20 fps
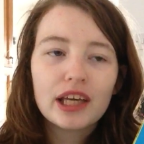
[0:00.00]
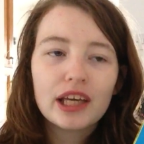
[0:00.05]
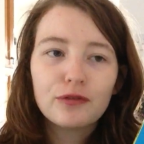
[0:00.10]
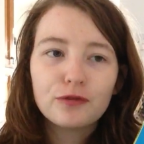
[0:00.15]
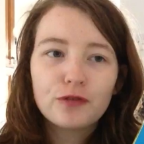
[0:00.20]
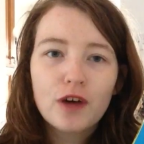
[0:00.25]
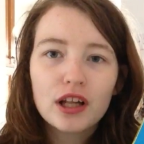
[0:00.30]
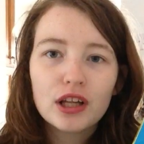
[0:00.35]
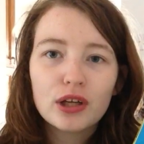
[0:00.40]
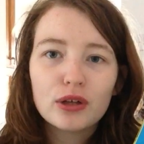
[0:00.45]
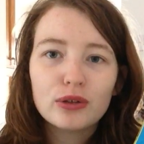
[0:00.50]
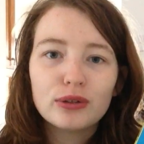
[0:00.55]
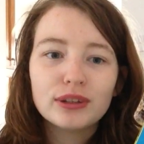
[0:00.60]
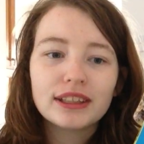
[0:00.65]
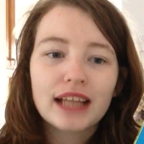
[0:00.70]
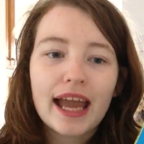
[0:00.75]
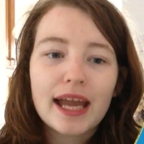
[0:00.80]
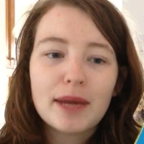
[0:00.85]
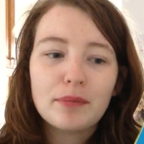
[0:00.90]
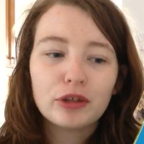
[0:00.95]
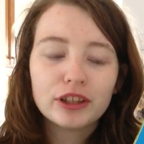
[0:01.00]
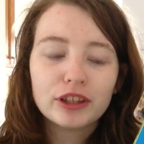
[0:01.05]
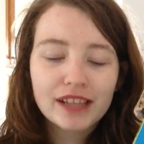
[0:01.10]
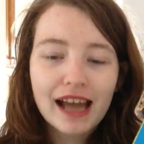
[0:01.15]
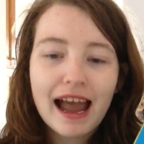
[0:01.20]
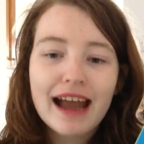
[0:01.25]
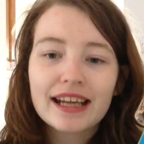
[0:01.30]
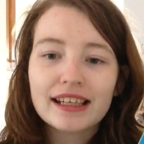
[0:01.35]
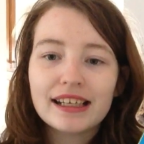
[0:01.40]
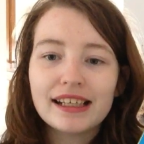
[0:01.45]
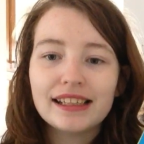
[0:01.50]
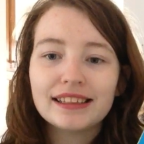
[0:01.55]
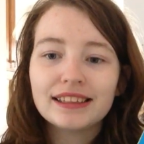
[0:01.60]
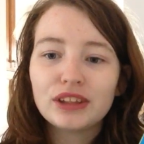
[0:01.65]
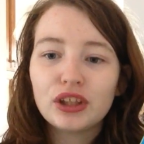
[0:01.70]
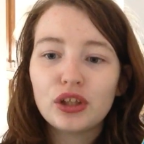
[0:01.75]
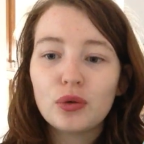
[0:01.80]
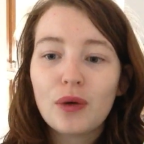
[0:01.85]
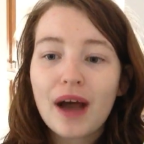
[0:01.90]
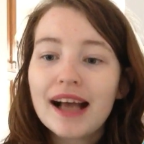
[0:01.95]
It follows a
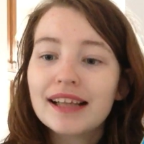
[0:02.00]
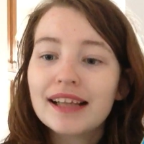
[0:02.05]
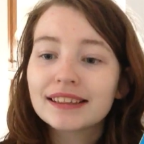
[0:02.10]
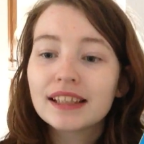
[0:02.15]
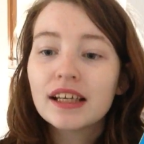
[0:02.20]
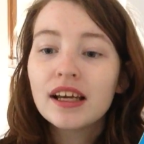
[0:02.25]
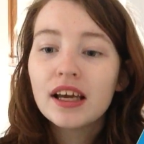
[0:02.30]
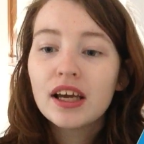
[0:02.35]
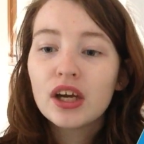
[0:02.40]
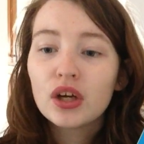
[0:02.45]
protagonist who has